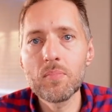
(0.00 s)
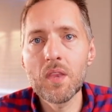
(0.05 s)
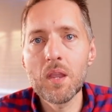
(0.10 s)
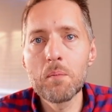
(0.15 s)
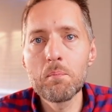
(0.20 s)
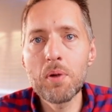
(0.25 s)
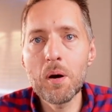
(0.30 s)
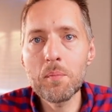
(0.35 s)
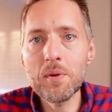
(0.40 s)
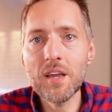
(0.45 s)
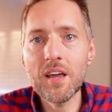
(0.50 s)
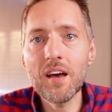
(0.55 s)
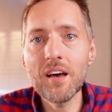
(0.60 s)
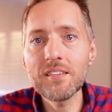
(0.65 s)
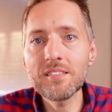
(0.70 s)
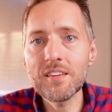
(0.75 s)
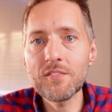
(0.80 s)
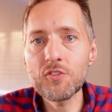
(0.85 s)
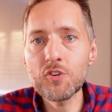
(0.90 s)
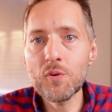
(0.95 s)
But
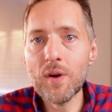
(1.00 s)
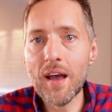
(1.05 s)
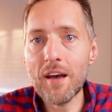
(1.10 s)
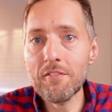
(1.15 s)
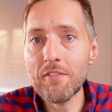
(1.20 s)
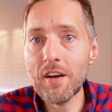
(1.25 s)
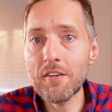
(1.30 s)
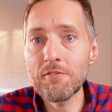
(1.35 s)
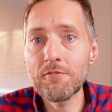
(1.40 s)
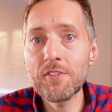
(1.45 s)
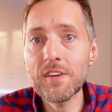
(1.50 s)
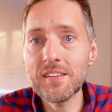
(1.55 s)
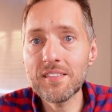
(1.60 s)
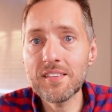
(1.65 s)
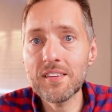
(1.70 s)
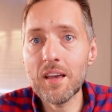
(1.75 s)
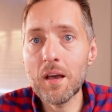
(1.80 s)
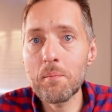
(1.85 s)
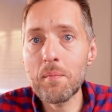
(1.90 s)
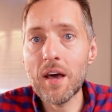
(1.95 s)
because if you have a
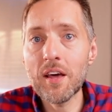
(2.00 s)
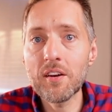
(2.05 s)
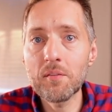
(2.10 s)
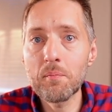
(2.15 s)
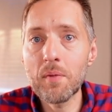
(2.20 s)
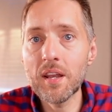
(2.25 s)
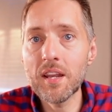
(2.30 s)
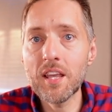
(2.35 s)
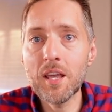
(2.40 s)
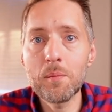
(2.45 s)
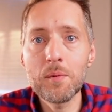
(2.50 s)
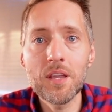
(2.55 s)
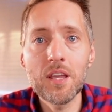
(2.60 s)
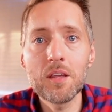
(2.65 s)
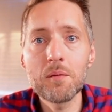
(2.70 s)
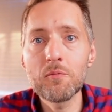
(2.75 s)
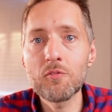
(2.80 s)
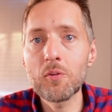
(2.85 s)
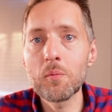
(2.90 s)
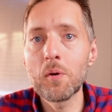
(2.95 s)
fixed amount of money coming
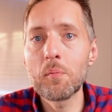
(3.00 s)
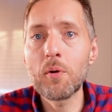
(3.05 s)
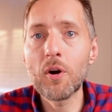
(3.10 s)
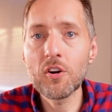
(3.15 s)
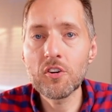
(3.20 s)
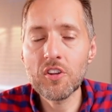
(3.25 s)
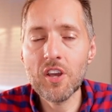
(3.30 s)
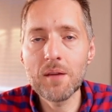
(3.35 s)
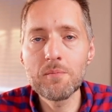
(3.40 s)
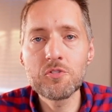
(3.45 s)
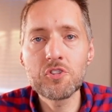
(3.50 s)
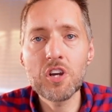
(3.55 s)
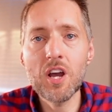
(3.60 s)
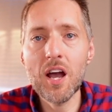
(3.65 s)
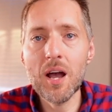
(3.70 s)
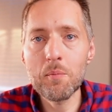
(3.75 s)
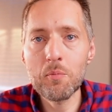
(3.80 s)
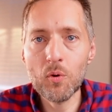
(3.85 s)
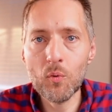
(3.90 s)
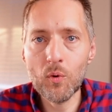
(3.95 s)
in from a part-time
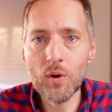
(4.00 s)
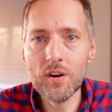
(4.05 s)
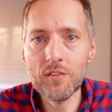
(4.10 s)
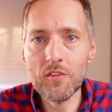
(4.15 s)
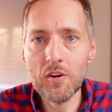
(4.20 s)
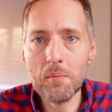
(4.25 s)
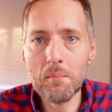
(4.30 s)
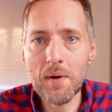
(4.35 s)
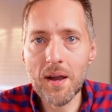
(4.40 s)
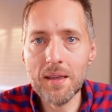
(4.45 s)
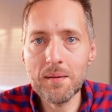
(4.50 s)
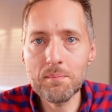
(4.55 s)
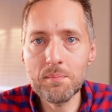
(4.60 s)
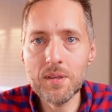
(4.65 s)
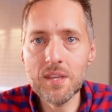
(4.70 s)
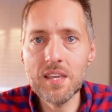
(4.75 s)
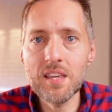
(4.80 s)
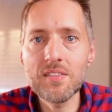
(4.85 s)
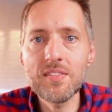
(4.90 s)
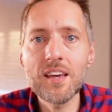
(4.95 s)
job or whatever it might
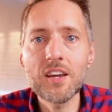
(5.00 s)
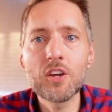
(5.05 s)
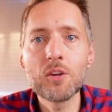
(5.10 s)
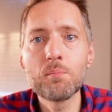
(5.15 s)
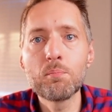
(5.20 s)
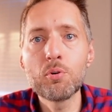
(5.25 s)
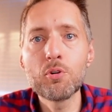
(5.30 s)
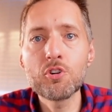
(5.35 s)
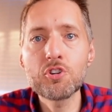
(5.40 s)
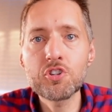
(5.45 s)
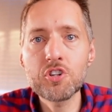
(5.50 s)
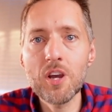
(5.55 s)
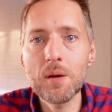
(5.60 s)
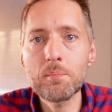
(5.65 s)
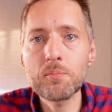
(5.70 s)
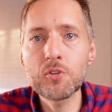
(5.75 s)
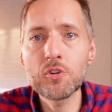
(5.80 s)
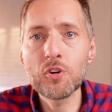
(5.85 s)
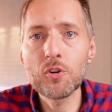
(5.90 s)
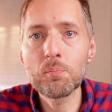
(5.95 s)
be that could push
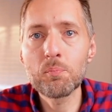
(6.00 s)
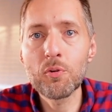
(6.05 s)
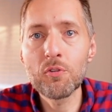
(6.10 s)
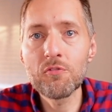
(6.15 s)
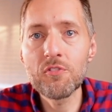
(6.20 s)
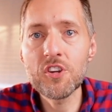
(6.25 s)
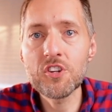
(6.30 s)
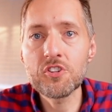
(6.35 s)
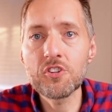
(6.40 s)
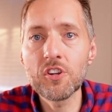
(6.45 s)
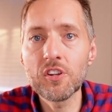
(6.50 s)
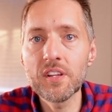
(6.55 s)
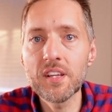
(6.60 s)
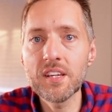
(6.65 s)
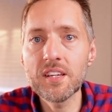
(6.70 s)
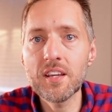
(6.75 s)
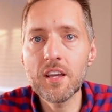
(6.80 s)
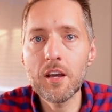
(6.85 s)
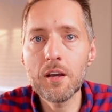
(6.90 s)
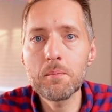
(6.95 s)
up your provisional
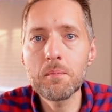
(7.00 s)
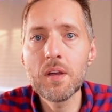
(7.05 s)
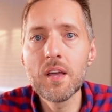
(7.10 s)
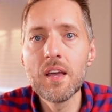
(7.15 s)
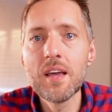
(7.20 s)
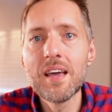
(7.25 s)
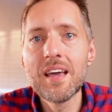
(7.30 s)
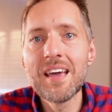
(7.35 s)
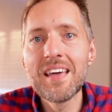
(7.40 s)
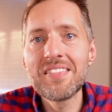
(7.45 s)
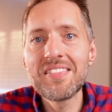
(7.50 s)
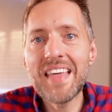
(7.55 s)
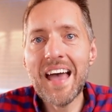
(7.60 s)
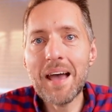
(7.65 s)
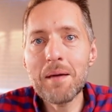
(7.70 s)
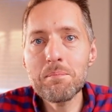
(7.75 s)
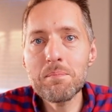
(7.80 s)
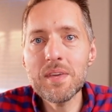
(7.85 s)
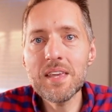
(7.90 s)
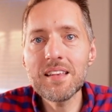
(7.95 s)
income,
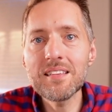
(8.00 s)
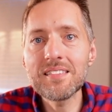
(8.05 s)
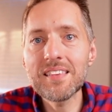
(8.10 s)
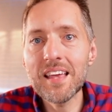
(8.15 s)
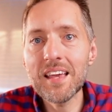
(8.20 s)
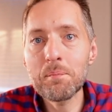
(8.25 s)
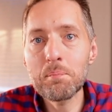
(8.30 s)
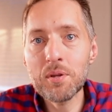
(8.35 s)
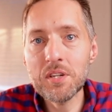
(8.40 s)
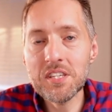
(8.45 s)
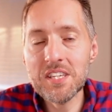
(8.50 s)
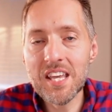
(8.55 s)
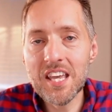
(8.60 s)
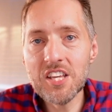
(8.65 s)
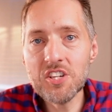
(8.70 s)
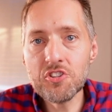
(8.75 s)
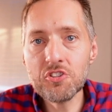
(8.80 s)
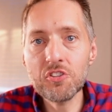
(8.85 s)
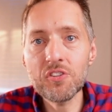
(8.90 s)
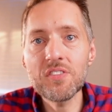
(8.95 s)
that means that
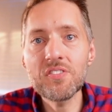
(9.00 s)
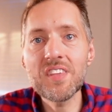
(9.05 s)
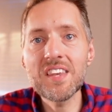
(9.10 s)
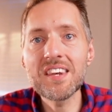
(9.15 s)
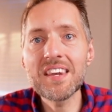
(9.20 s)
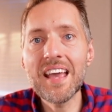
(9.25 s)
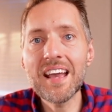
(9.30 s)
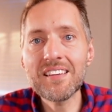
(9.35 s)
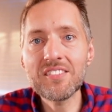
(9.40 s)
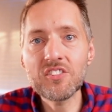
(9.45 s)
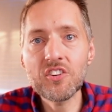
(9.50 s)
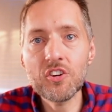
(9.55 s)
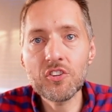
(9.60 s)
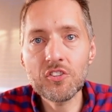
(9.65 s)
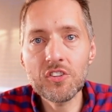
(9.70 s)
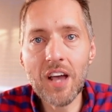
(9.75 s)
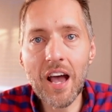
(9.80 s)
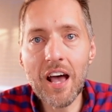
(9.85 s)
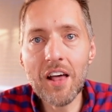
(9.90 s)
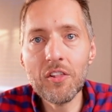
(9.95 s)
potentially the next
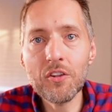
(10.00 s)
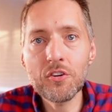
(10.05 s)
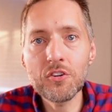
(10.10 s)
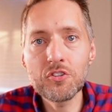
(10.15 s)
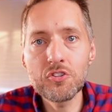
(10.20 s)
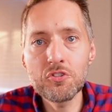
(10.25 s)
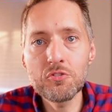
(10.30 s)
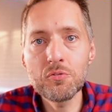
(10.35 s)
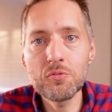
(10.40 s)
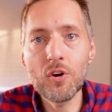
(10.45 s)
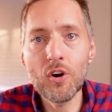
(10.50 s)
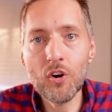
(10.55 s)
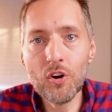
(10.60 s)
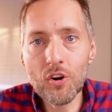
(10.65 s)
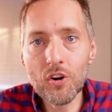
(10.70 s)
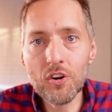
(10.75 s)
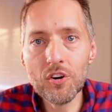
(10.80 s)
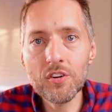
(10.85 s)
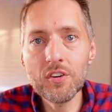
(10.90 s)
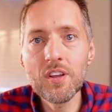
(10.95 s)
dollar you
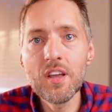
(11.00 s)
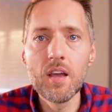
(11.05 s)
earn,